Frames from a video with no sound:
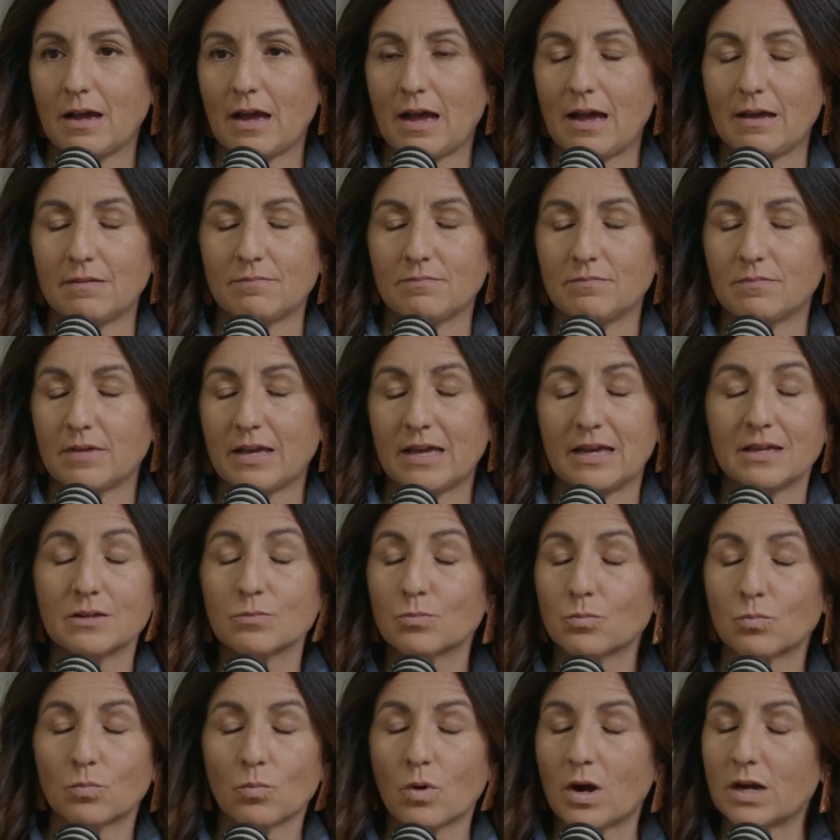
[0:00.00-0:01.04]
I can't
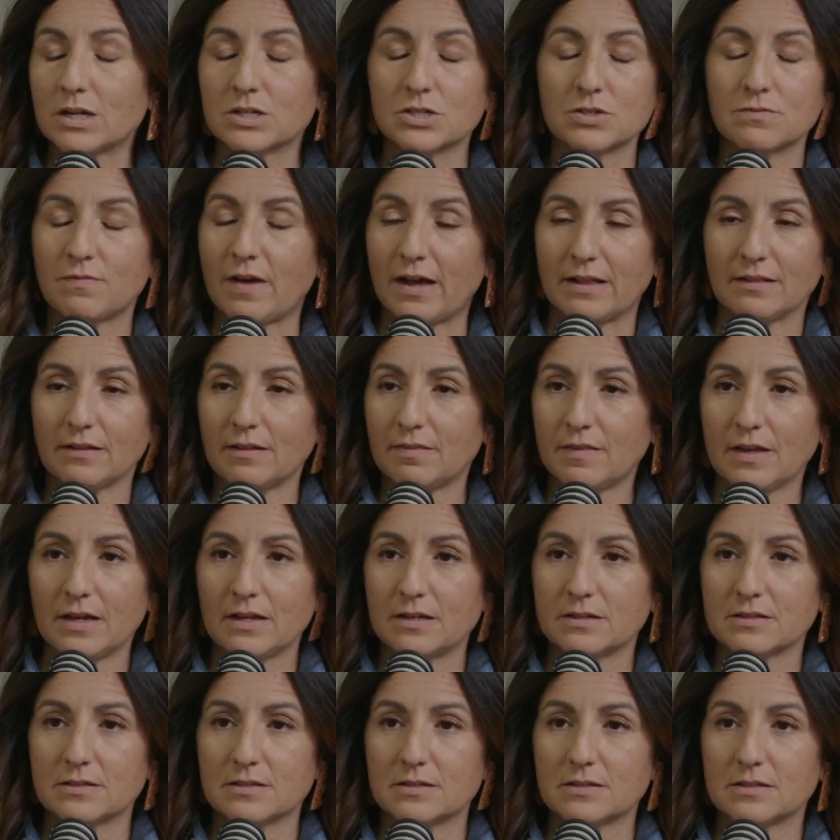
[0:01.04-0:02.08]
watch violent
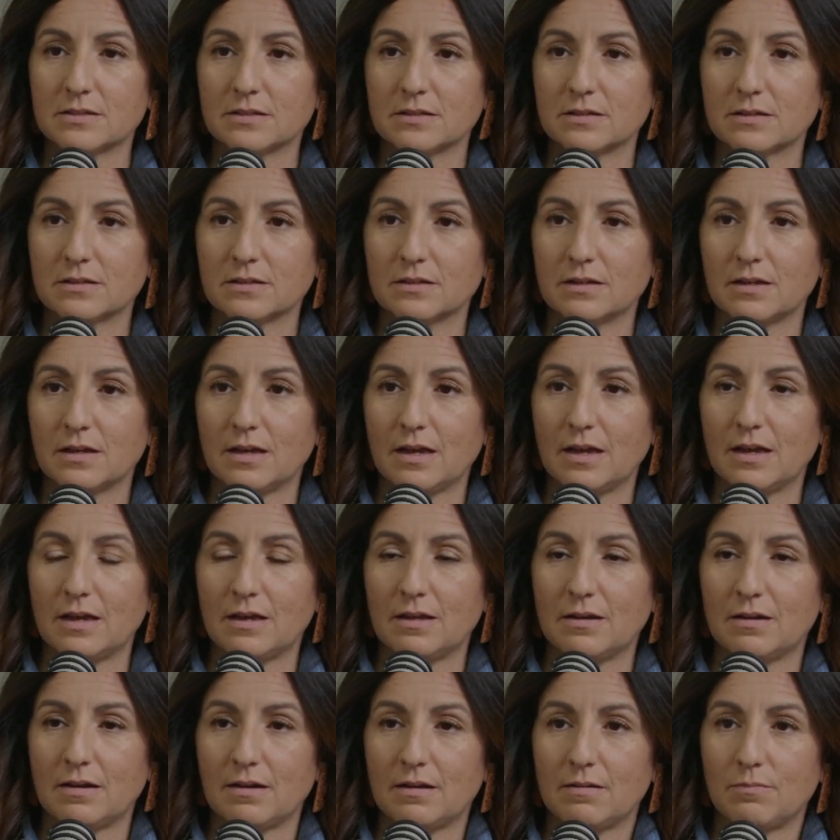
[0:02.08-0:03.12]
things. Mm-hmm.
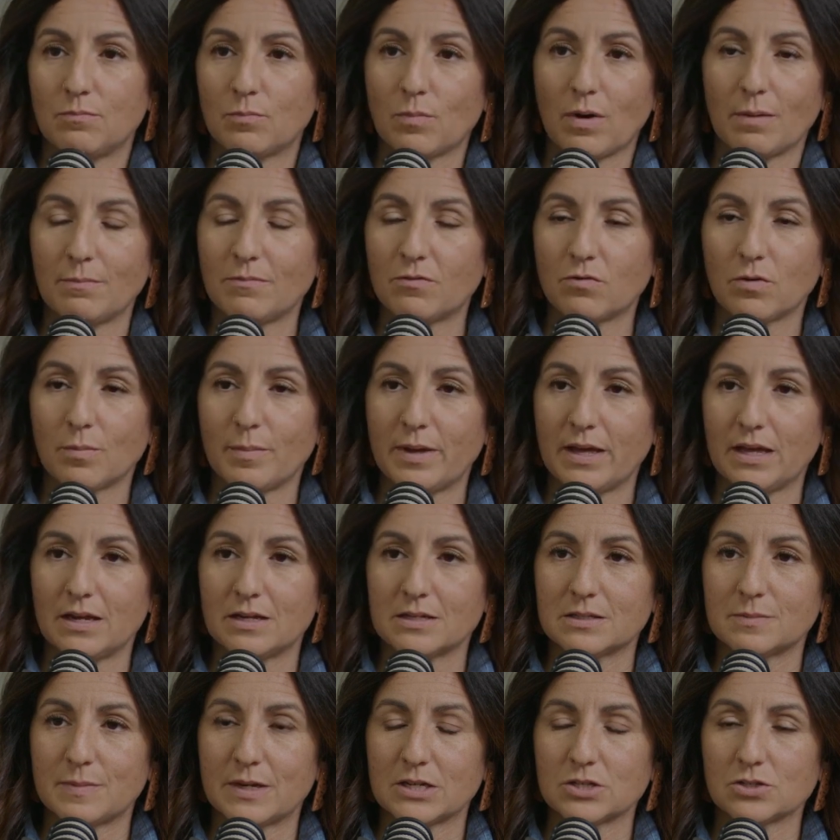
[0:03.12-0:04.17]
and right before bed
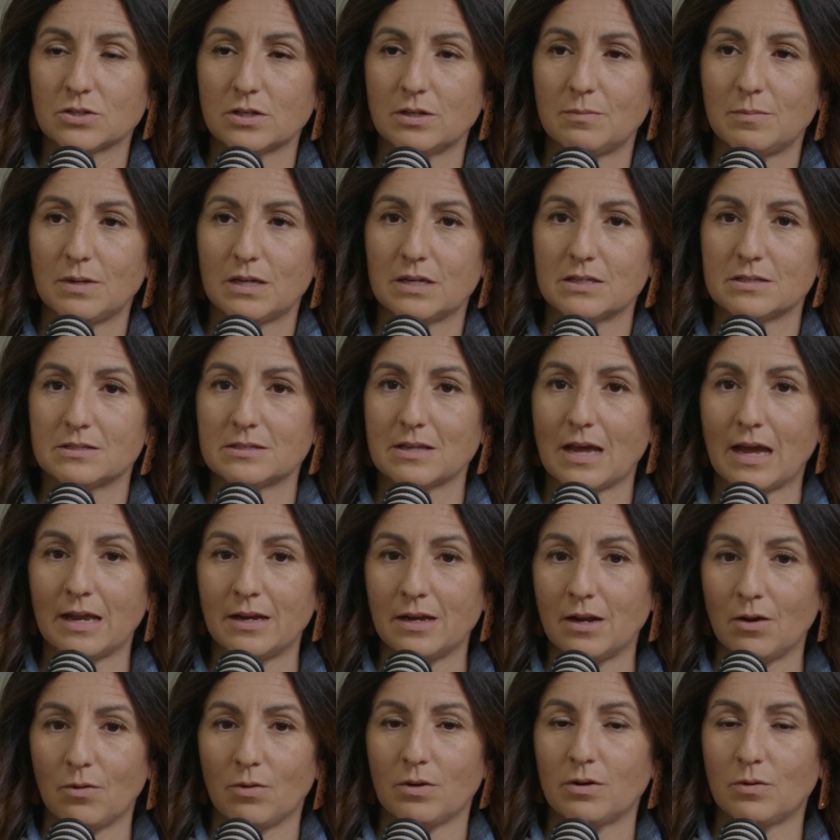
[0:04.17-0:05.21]
especially yep. because i
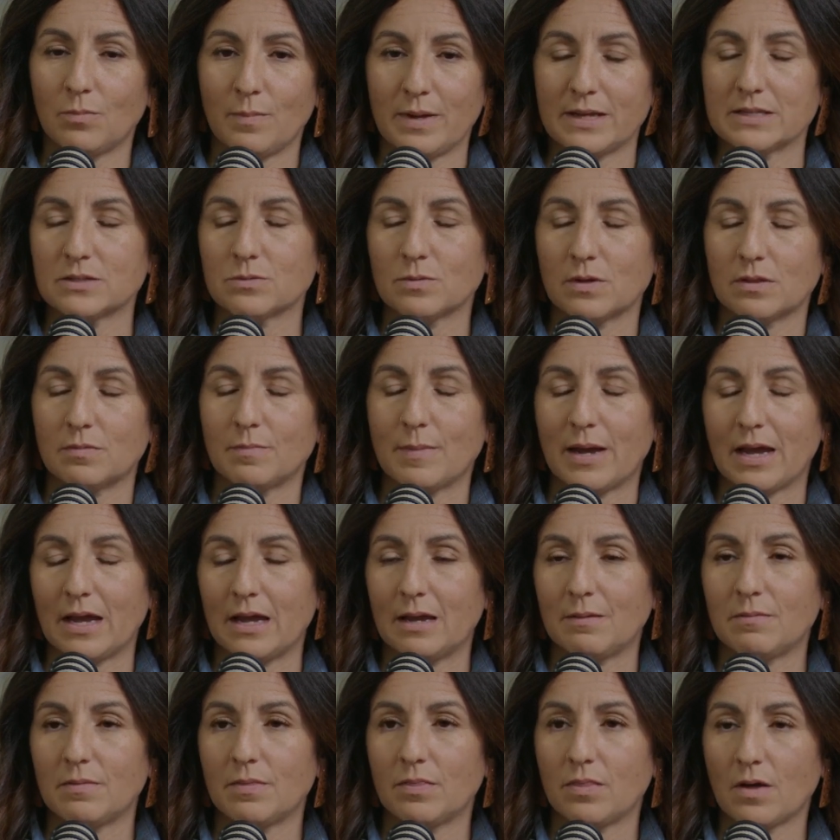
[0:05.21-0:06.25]
know it'll mess with
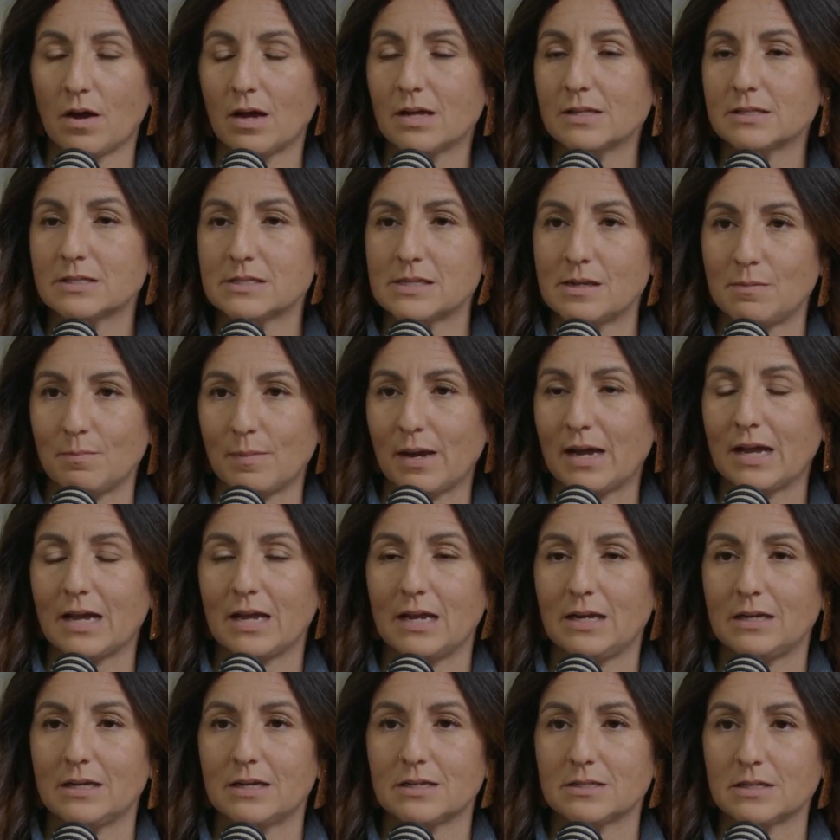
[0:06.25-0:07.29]
my thoughts and yeah.
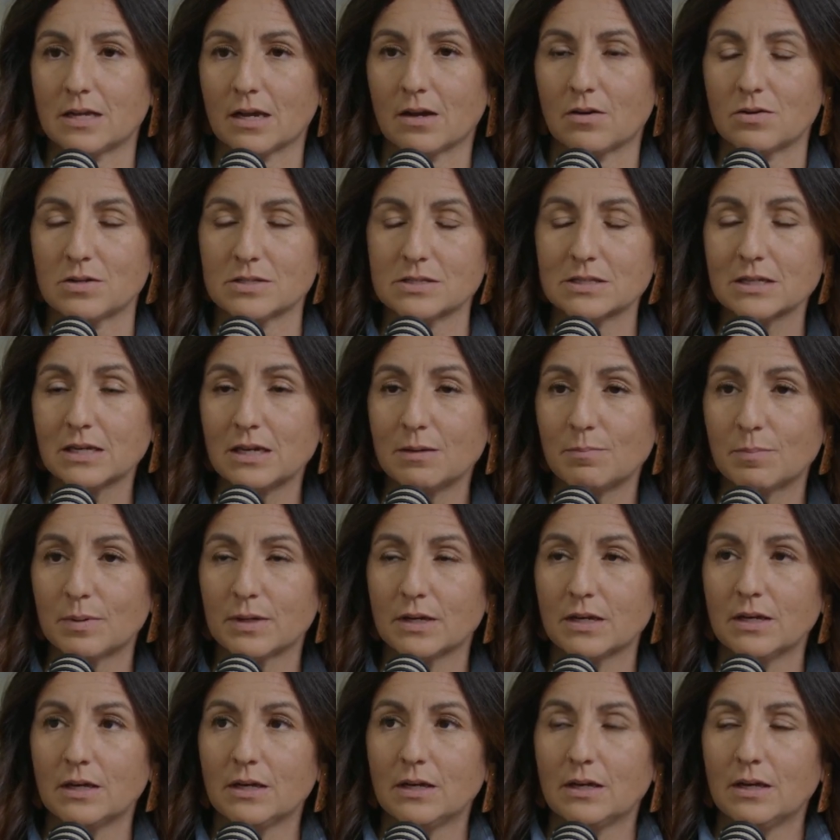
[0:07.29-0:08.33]
mind as i go to sleep
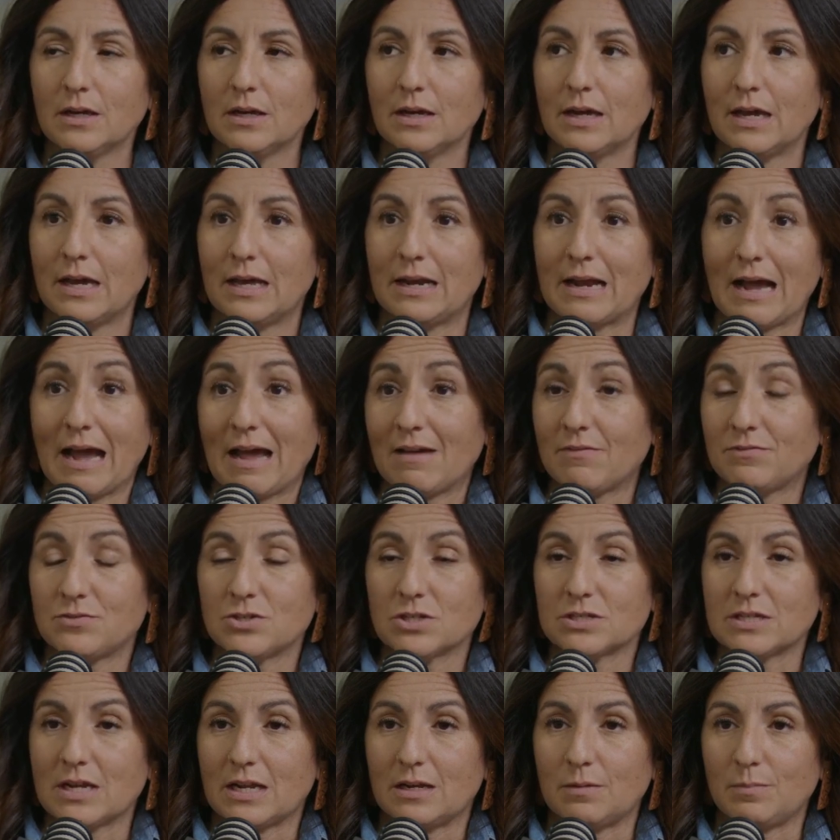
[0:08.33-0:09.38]
and I've
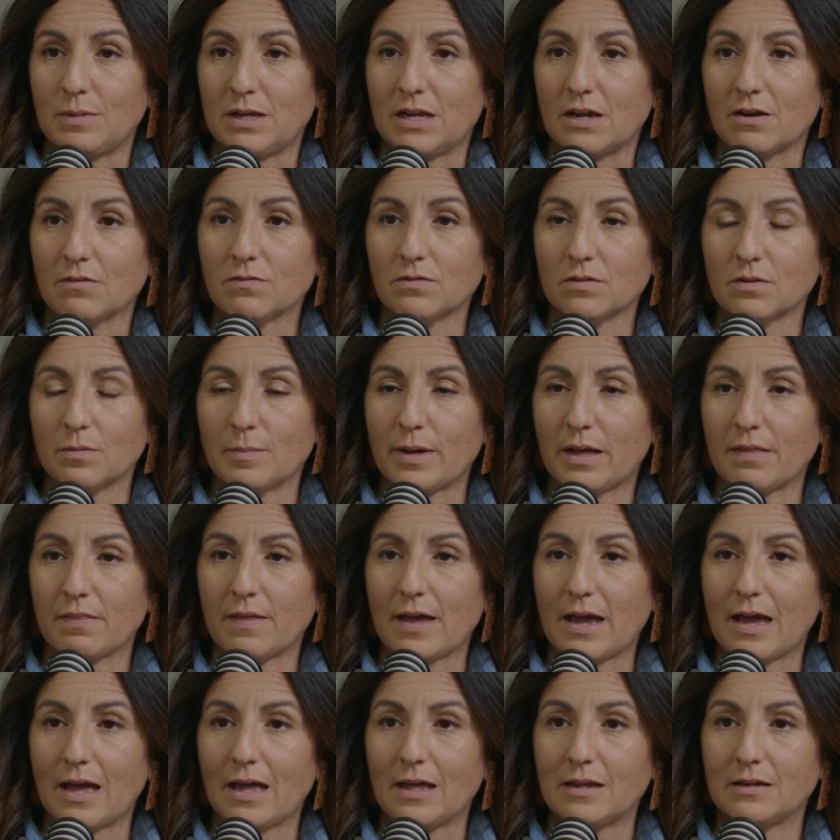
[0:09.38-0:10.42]
just had to be careful about
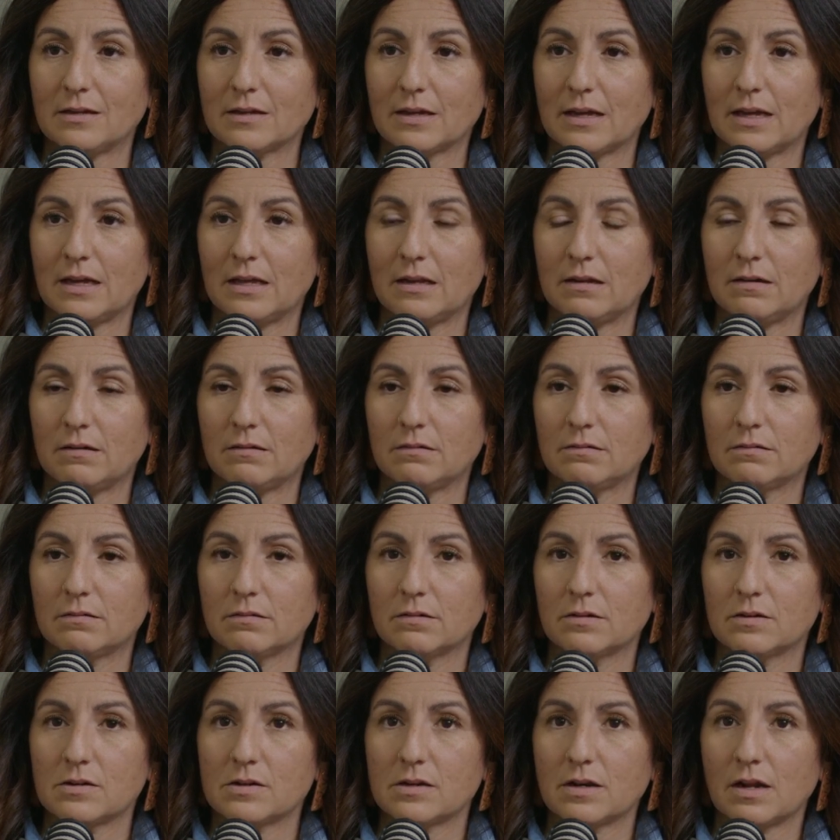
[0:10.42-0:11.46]
that. Yeah. And
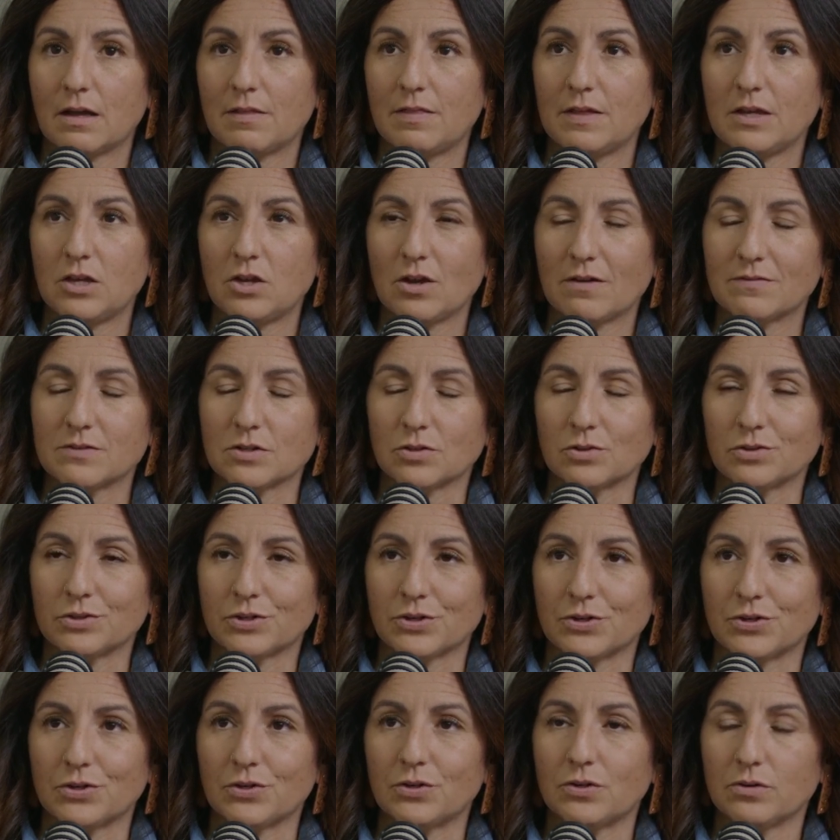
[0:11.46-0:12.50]
I think you have to
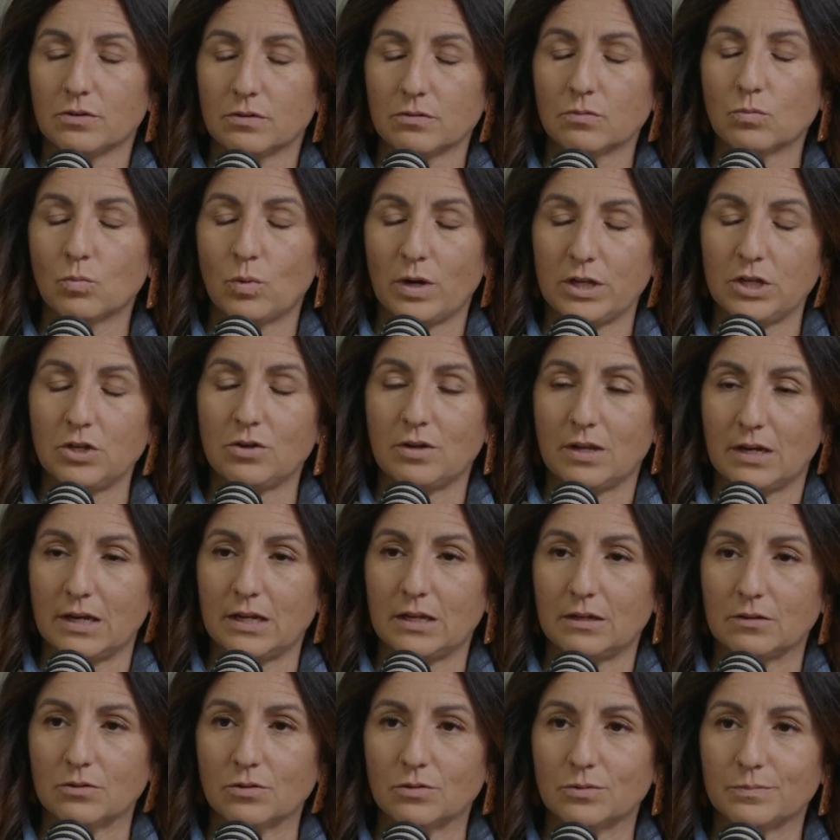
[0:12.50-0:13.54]
learn what you can
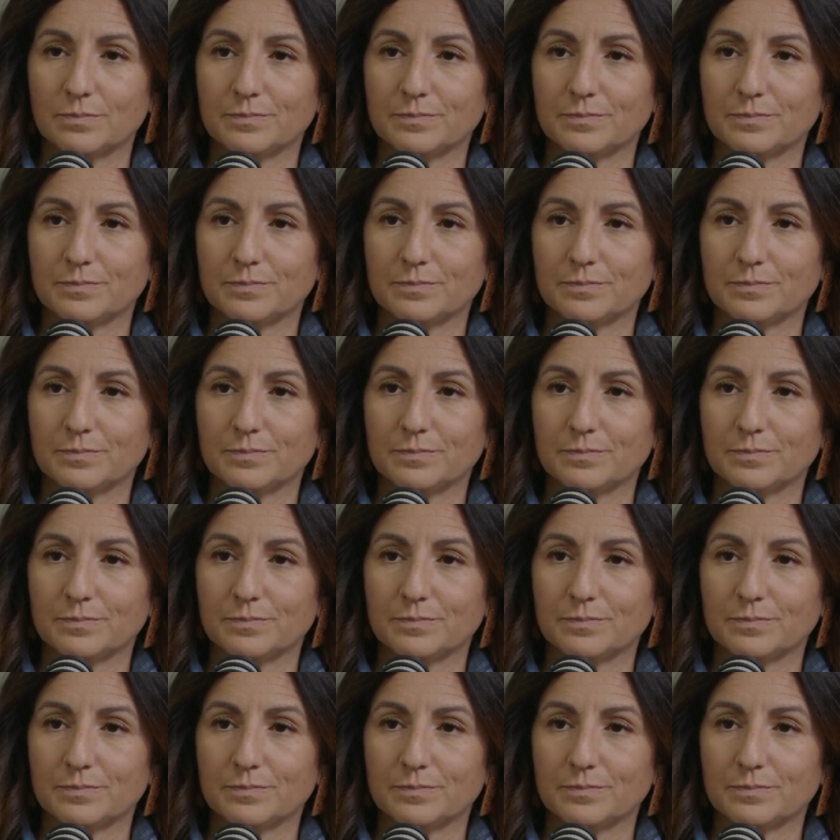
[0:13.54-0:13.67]
handle.